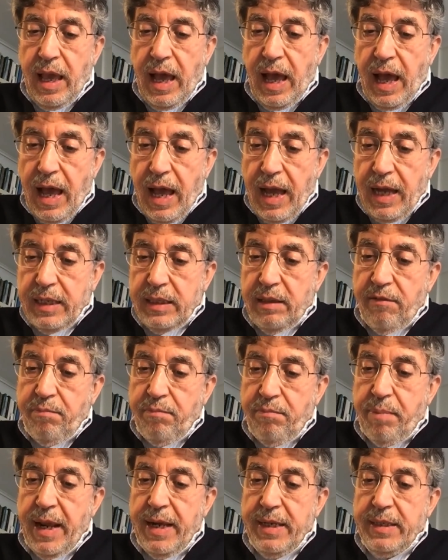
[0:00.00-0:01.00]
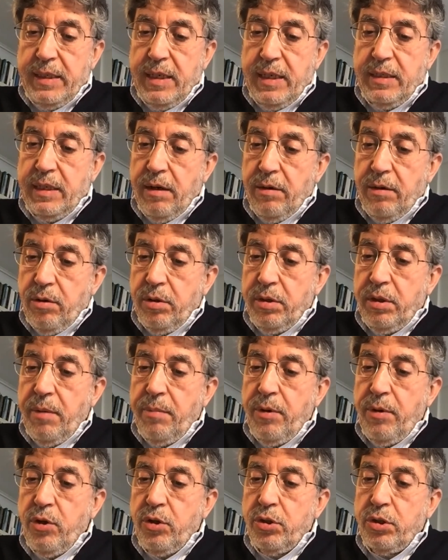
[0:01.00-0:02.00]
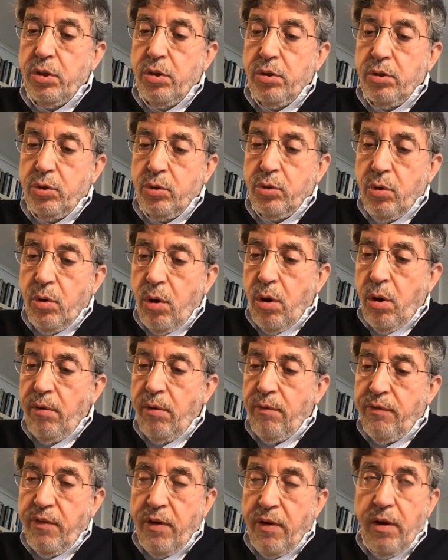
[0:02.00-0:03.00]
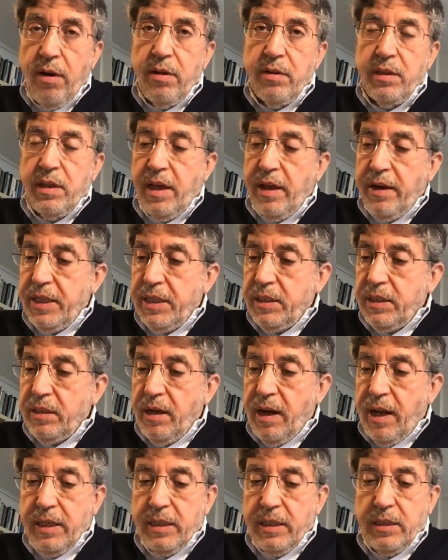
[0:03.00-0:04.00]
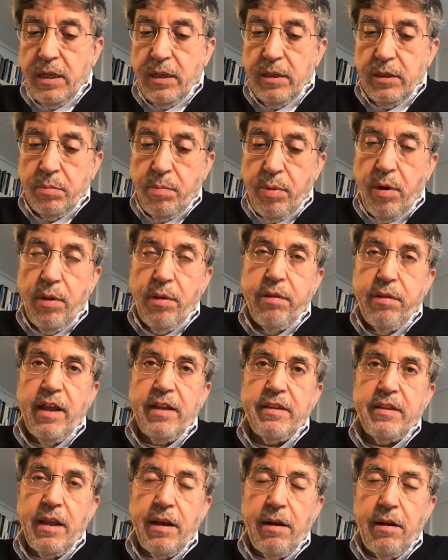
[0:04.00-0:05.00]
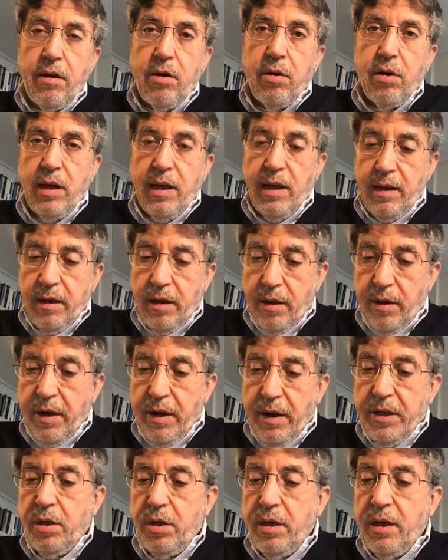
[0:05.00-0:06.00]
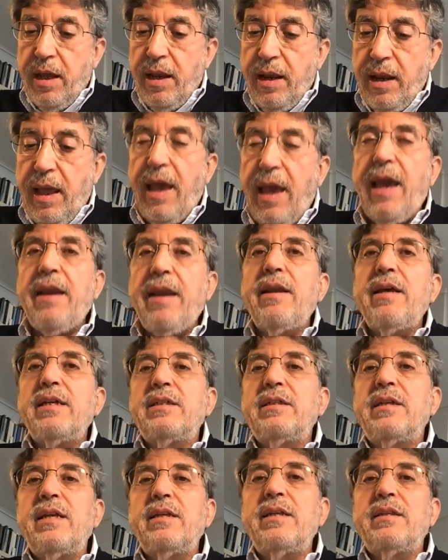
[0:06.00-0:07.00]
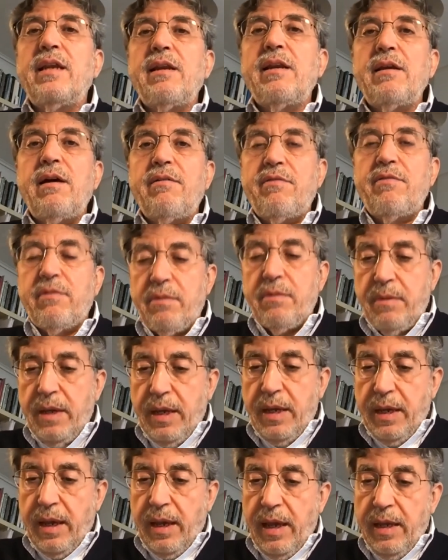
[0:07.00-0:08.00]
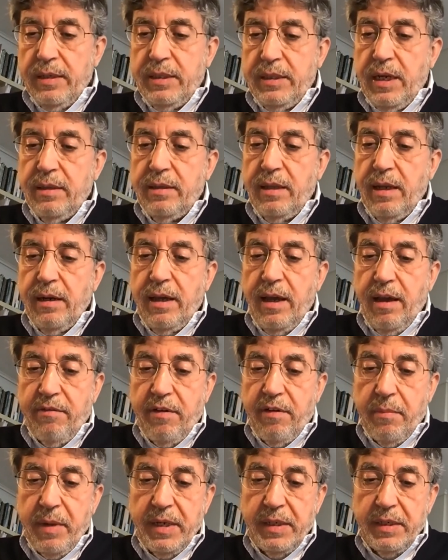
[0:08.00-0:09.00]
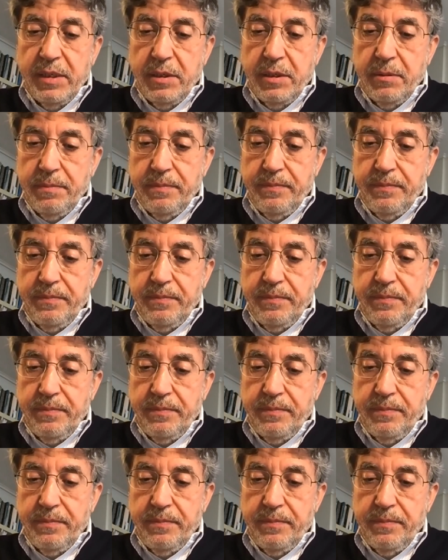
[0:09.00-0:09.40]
active presence and contribution to all voluntary structures, both at the local, regional, and central governments.